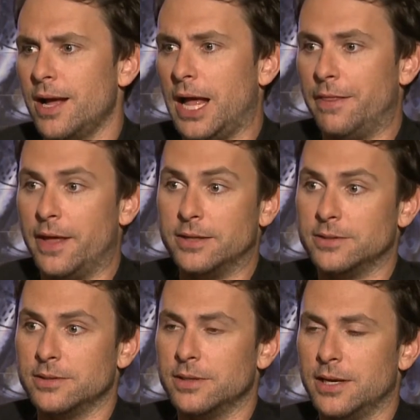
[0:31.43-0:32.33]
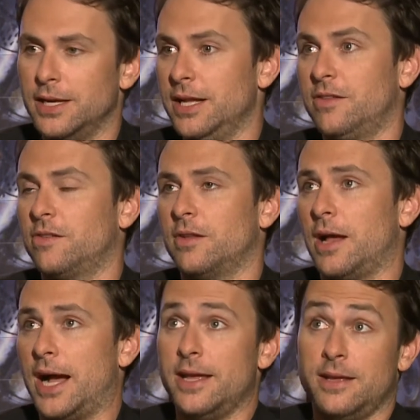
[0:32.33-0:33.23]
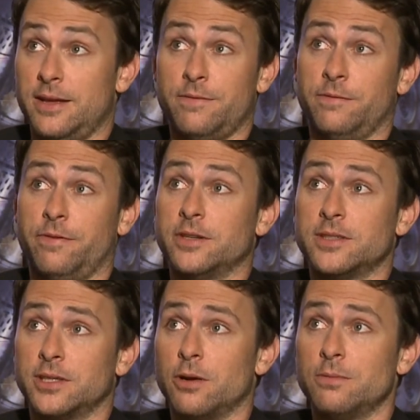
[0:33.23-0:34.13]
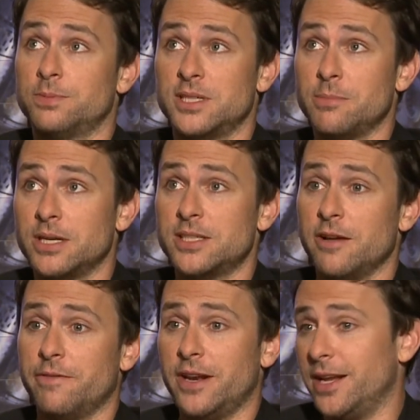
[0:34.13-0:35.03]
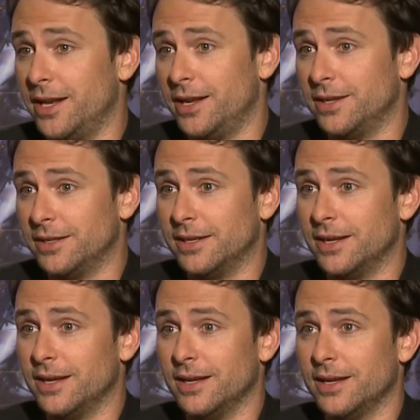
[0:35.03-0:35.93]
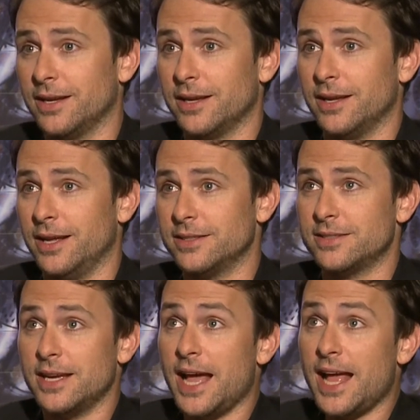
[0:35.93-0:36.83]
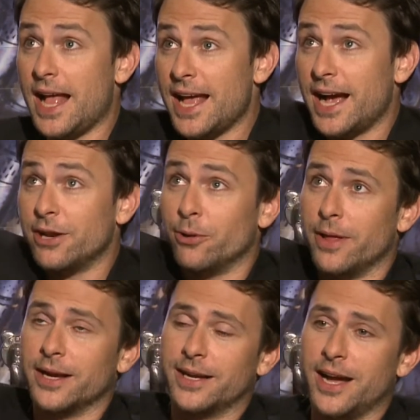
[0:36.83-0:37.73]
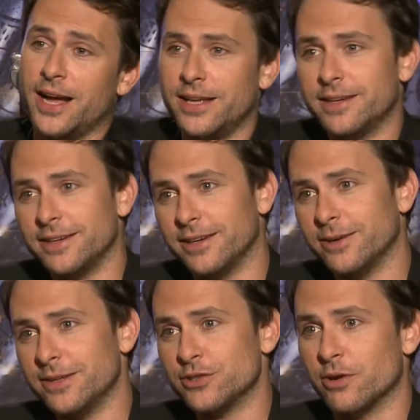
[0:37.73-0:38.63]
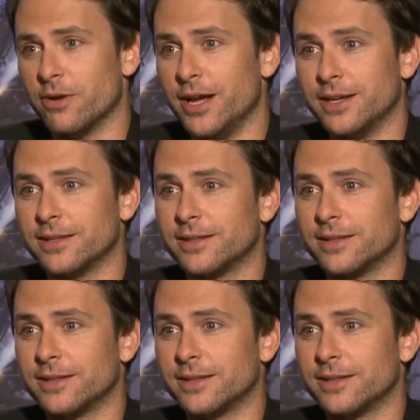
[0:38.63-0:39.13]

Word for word: and then it's I even fun to go see myself in it and uh, and say, hey, hey, I know that guy. You know, he's all right.